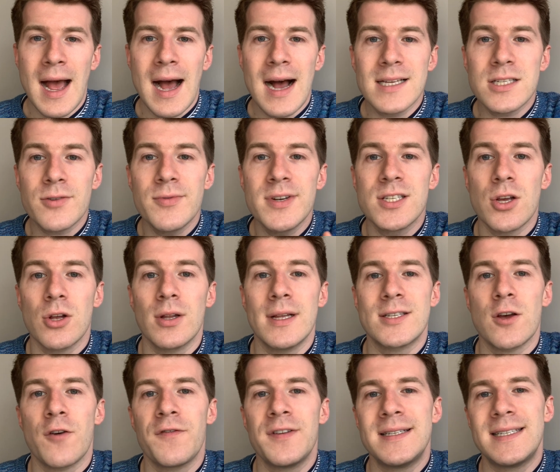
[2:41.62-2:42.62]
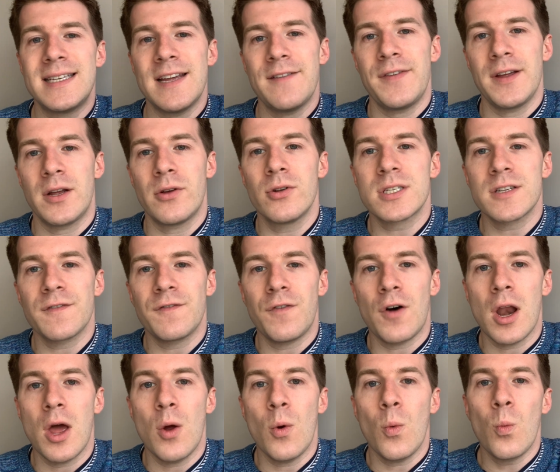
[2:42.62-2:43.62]
As a result, it's often difficult to
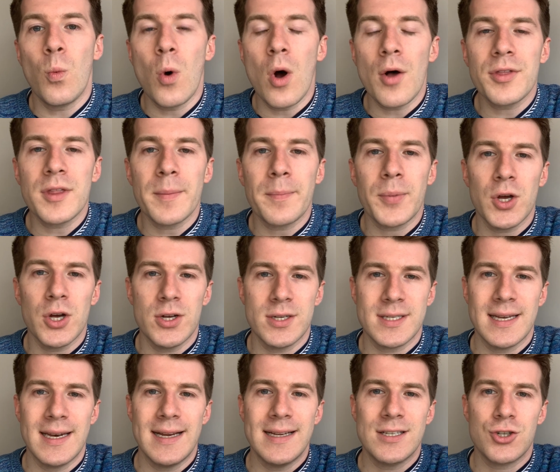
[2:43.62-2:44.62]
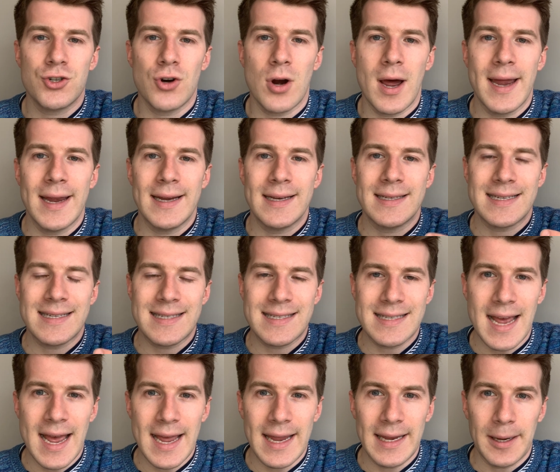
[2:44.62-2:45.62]
follow what the person is trying to
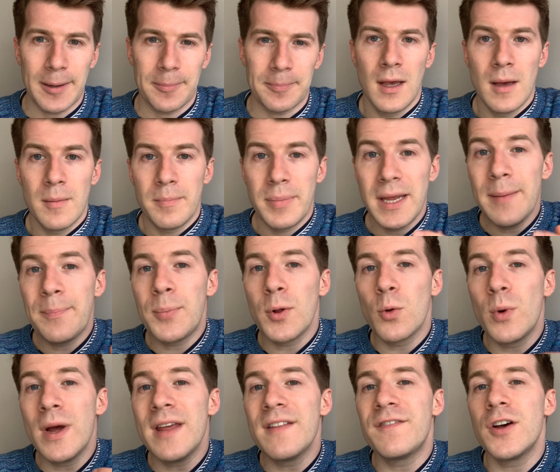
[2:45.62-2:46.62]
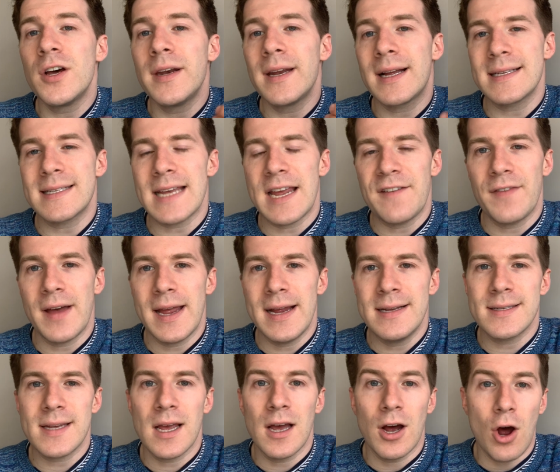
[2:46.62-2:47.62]
say. People with Wernicke's
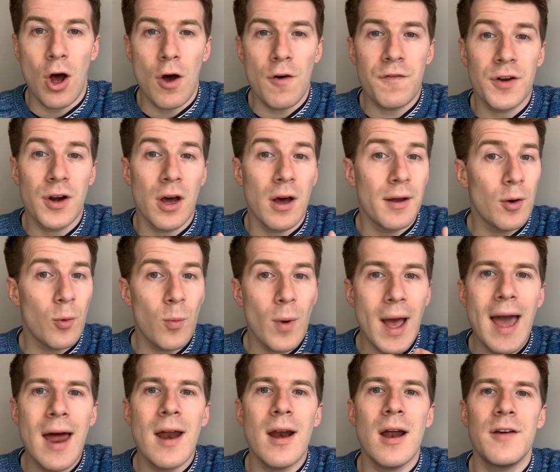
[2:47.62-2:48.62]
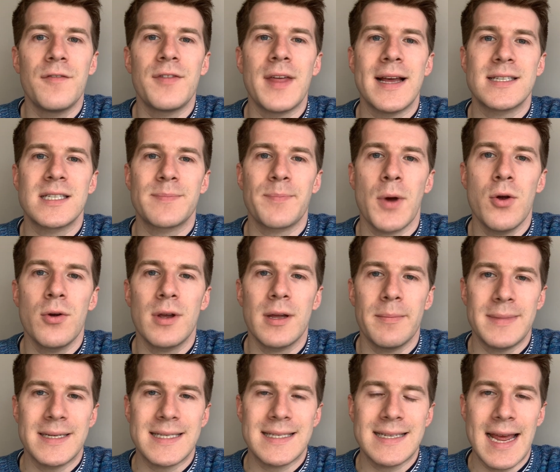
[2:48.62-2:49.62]
aphasia are often unaware of their
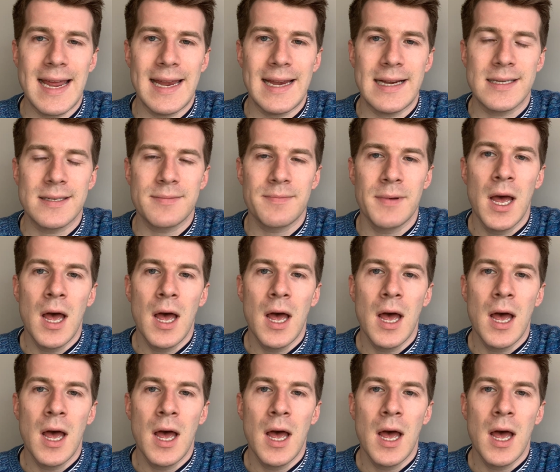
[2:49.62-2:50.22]
spoken mistakes.